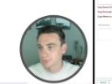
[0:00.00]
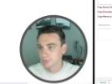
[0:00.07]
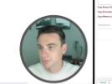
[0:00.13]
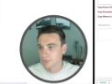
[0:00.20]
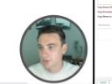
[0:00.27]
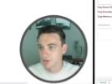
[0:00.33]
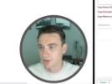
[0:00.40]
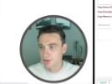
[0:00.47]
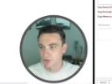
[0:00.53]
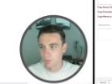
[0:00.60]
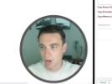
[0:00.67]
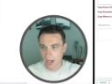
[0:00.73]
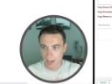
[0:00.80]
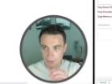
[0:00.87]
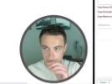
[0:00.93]
So there's
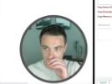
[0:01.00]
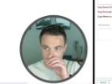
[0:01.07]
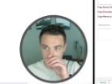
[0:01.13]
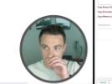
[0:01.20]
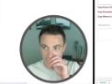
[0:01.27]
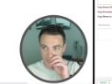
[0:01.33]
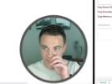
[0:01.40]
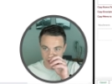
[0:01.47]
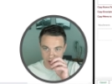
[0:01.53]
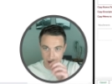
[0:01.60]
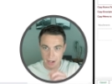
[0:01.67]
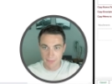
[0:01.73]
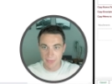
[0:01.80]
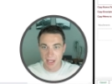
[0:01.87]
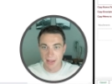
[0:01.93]
Wildwood,
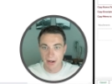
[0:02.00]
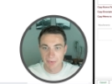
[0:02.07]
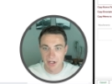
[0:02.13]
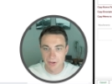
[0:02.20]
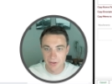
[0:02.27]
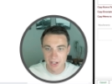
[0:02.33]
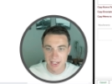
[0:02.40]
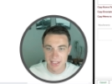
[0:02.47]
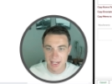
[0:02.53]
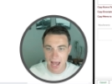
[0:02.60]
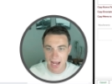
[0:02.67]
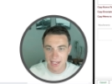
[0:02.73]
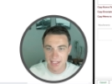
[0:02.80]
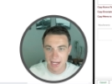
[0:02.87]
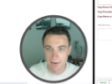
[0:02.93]
okay? And I'm gonna do the
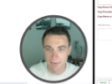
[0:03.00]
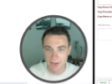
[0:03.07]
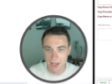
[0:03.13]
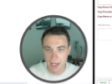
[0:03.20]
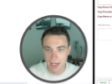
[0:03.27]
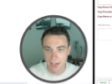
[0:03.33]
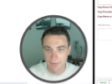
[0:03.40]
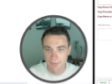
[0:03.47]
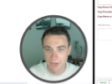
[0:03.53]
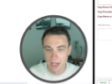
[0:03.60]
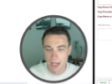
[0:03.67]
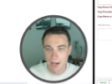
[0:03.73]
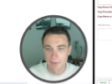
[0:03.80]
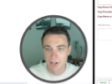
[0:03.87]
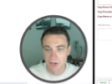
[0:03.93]
exact same thing.
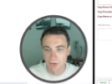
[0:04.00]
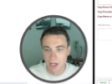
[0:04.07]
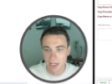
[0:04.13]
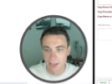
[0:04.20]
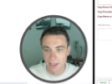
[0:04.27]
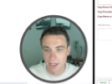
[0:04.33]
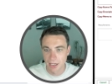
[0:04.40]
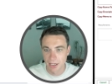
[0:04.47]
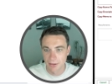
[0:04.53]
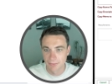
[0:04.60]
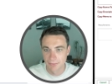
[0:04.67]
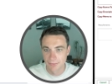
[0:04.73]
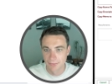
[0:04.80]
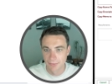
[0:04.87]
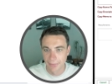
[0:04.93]
I'm gonna do
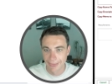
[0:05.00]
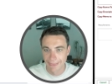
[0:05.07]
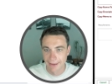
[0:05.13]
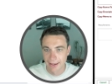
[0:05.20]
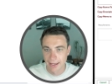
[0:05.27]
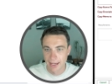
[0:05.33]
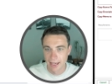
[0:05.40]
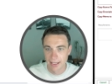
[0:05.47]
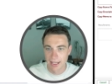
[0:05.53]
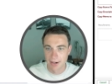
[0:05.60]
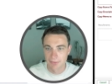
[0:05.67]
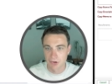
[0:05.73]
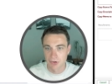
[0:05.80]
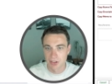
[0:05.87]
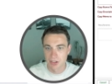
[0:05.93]
income, and then
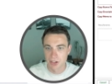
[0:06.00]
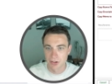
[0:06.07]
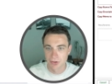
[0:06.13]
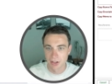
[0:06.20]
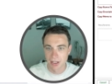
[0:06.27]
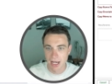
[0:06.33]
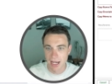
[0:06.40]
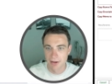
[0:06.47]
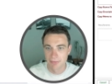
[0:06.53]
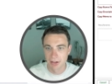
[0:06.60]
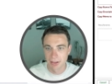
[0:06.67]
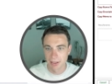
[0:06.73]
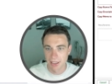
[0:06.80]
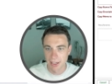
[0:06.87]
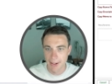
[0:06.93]
I'm going to do the
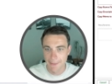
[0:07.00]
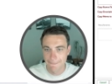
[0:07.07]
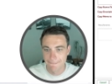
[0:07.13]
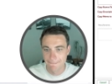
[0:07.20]
liability.